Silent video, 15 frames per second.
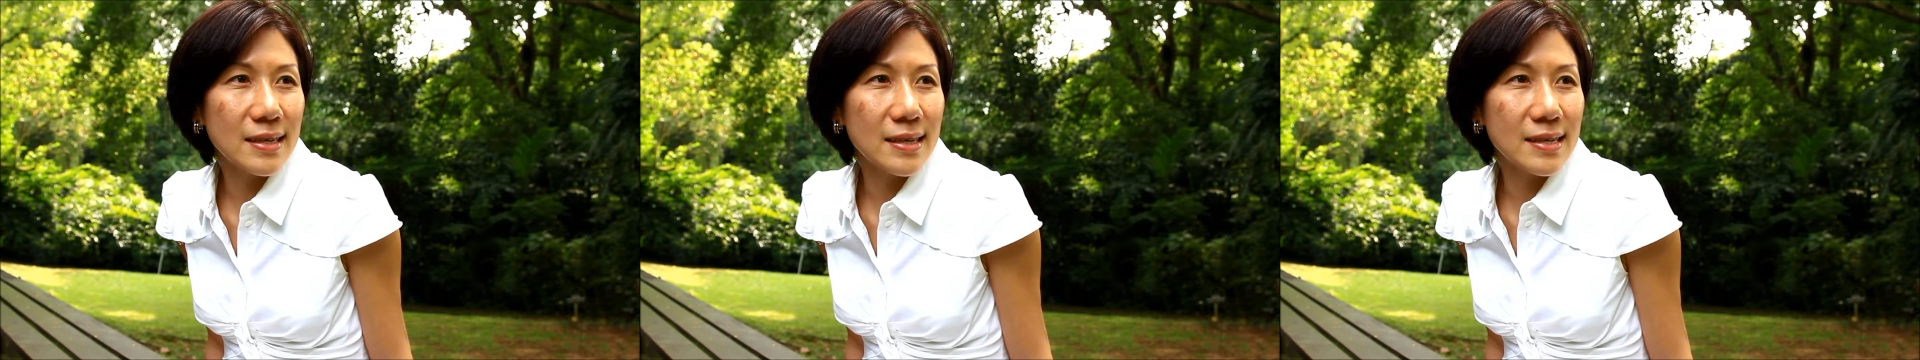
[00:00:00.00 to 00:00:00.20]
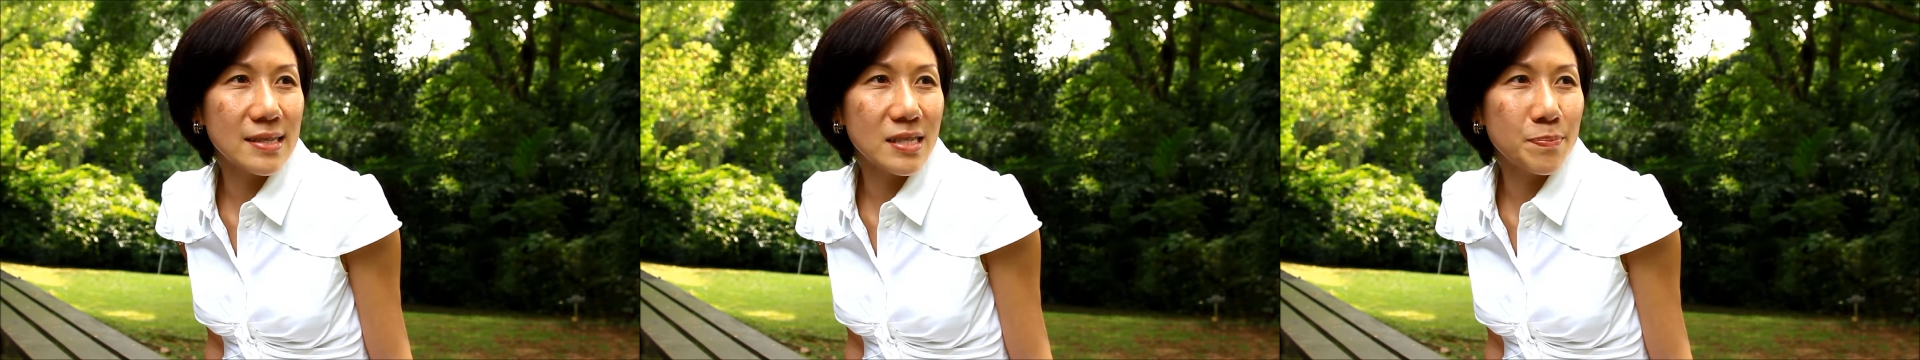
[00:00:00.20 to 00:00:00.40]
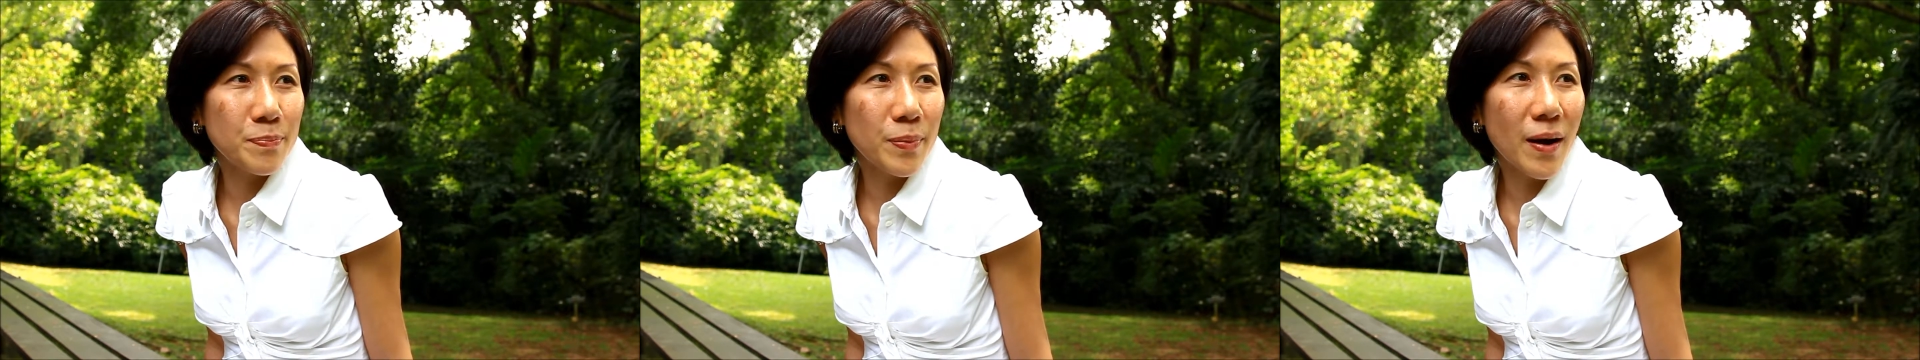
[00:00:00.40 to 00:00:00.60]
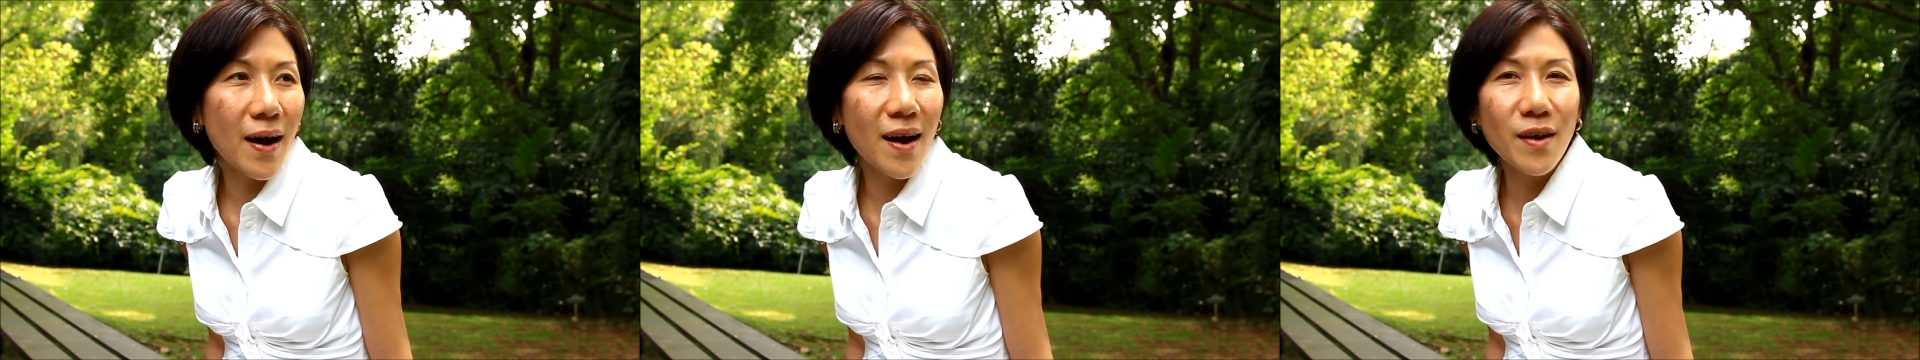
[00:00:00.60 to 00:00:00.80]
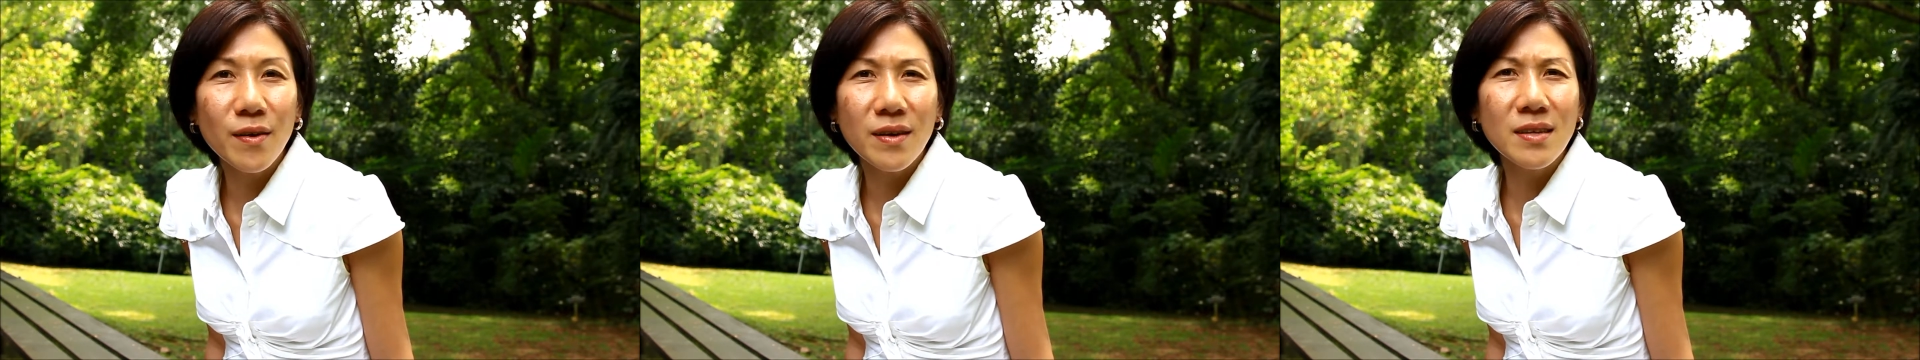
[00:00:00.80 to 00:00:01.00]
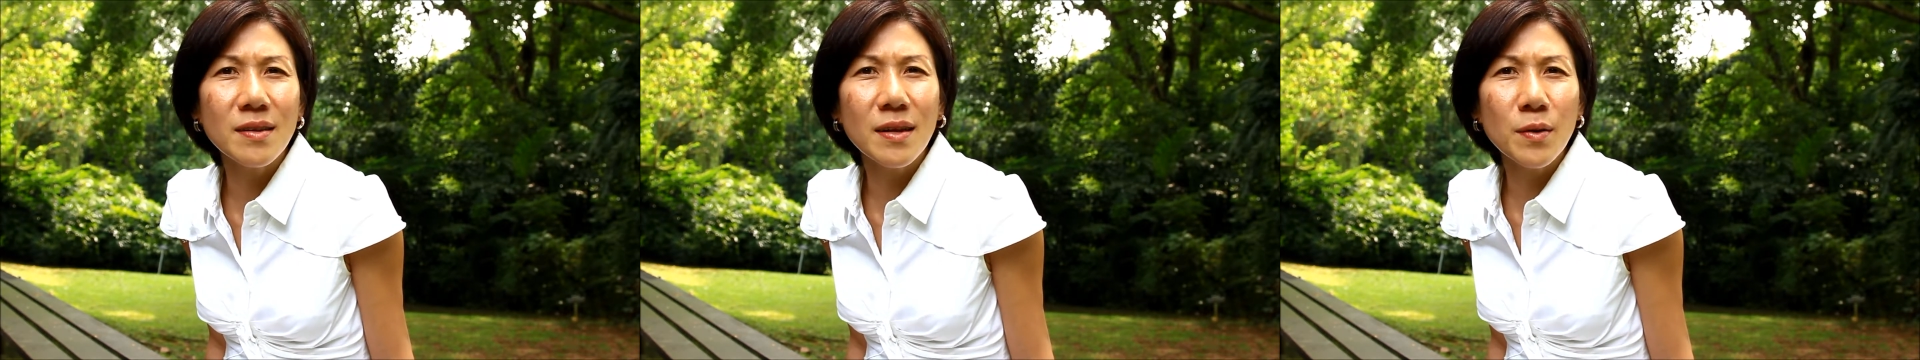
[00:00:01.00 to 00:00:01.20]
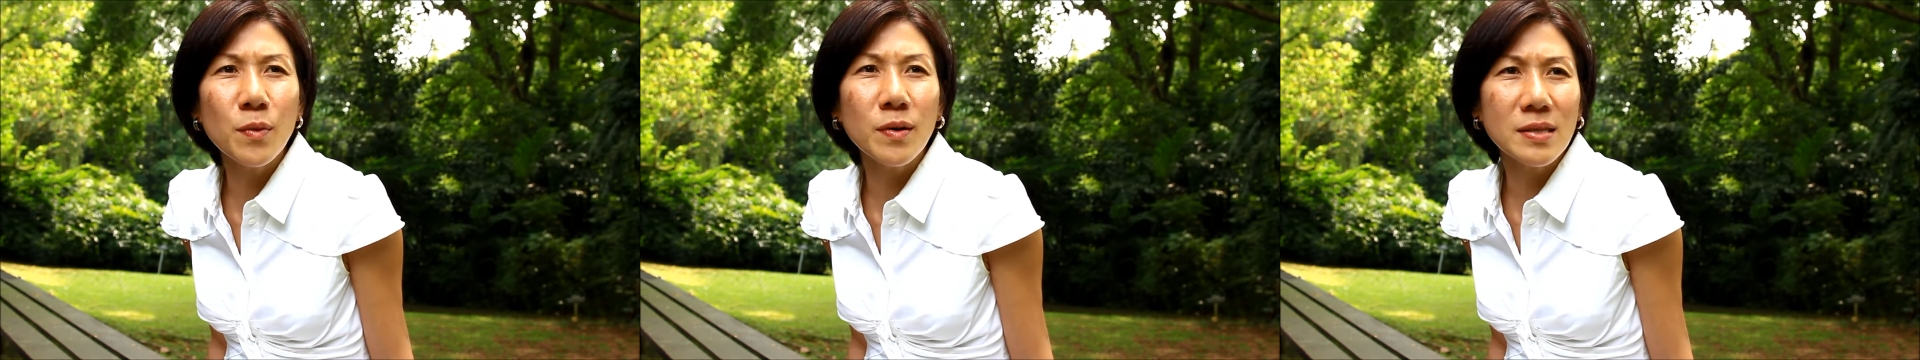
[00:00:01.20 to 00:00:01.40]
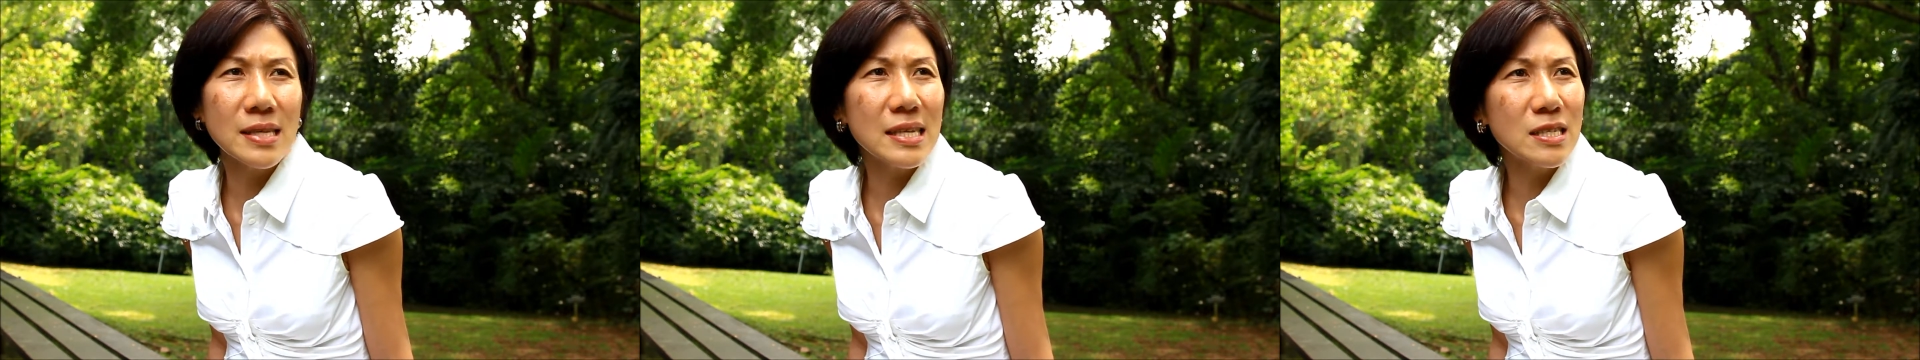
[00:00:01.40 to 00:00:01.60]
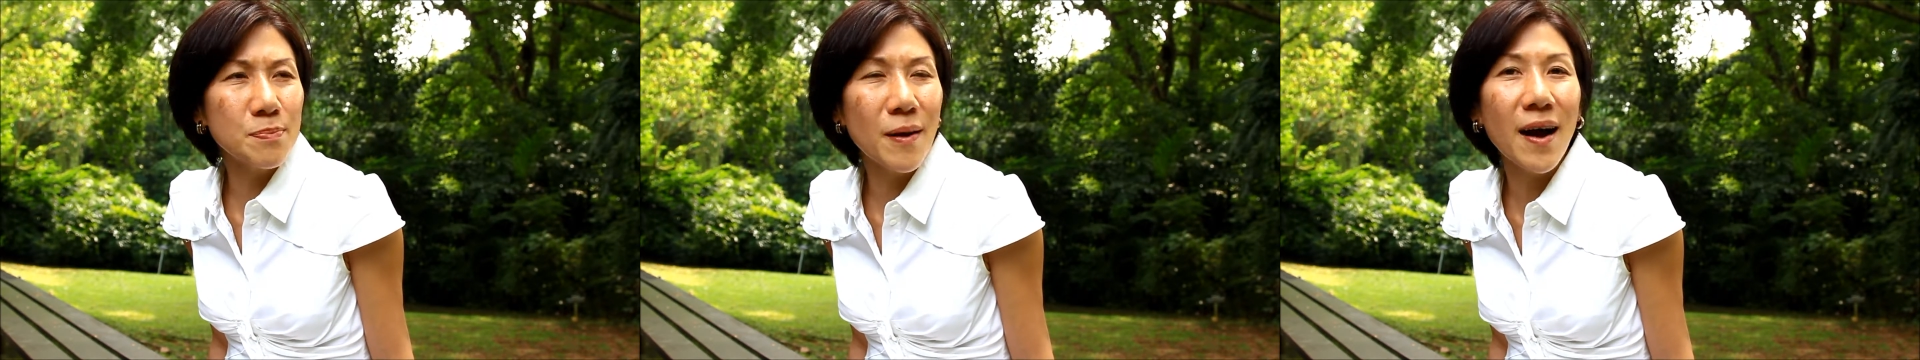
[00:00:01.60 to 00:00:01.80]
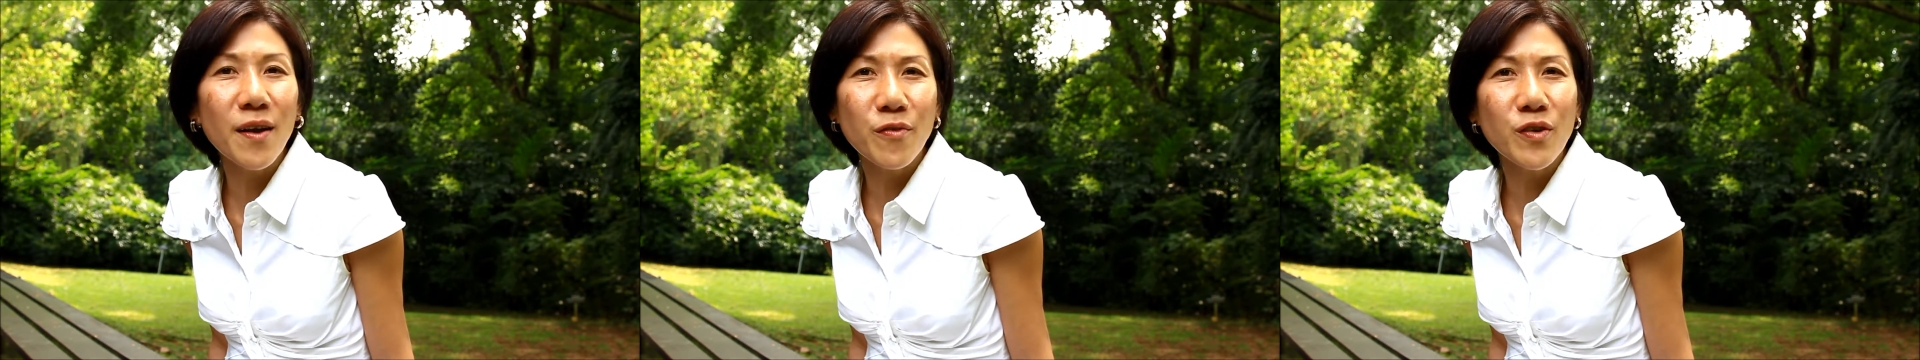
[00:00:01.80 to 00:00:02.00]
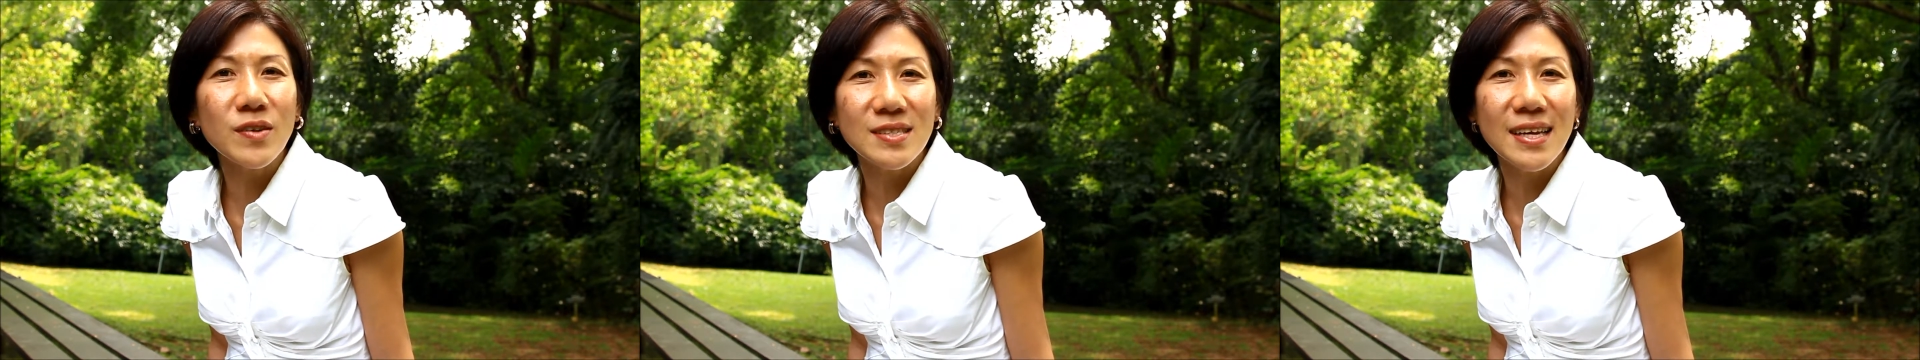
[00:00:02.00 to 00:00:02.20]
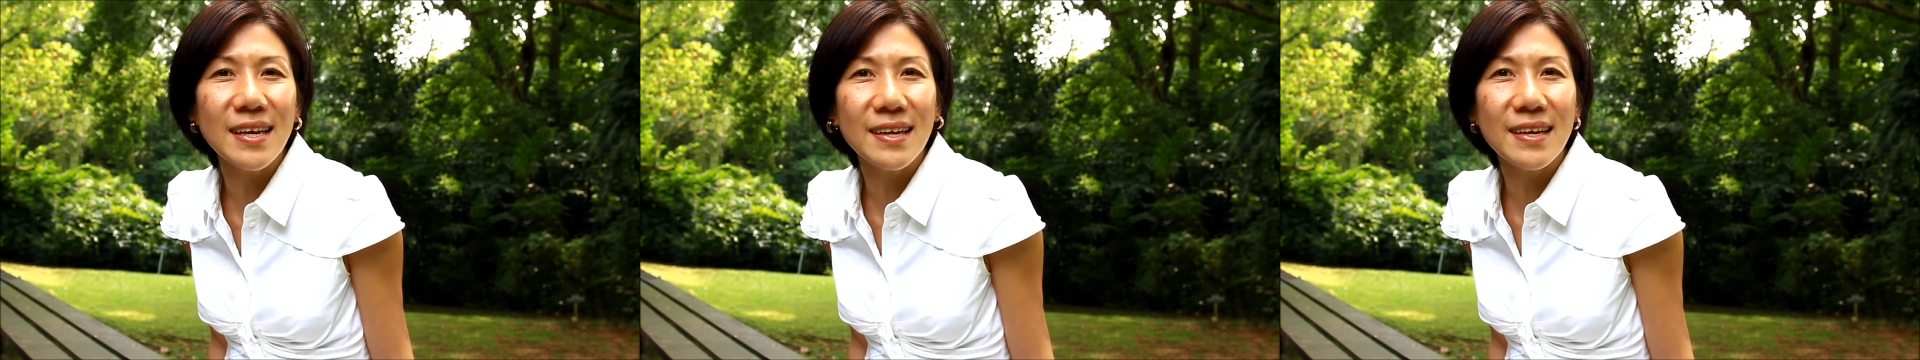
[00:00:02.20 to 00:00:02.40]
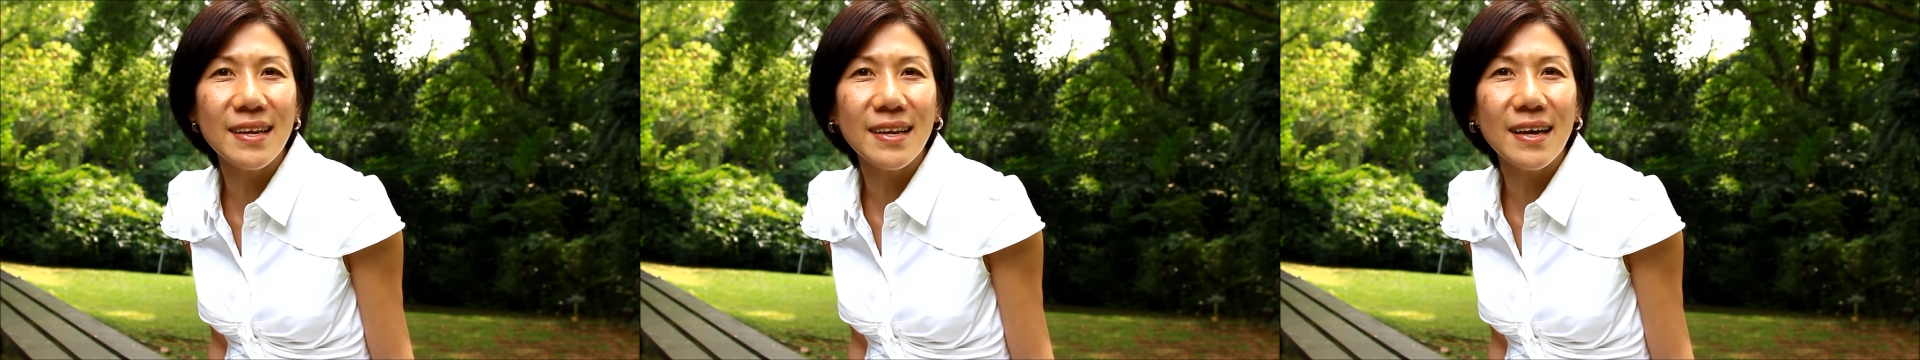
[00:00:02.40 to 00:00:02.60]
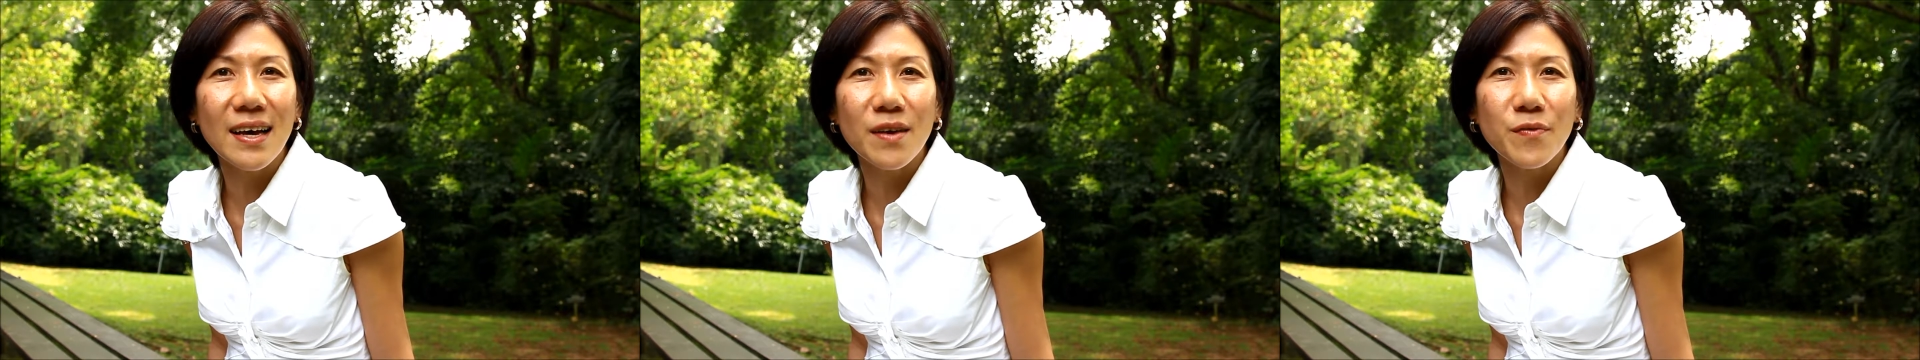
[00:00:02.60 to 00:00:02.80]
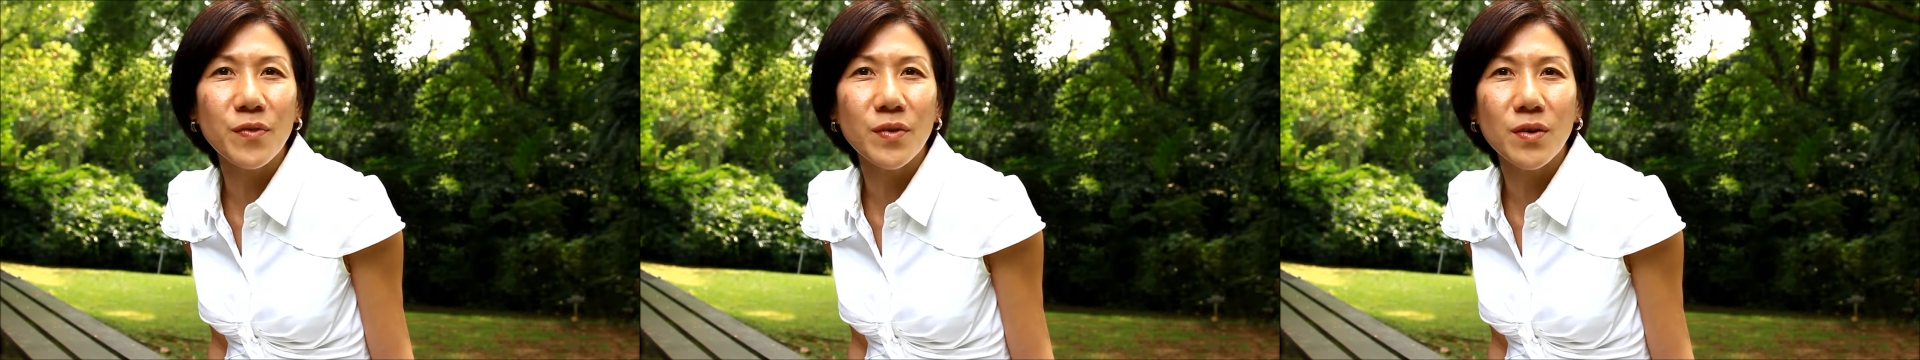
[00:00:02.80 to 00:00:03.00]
is part. It, it, was. It's part of your daily life.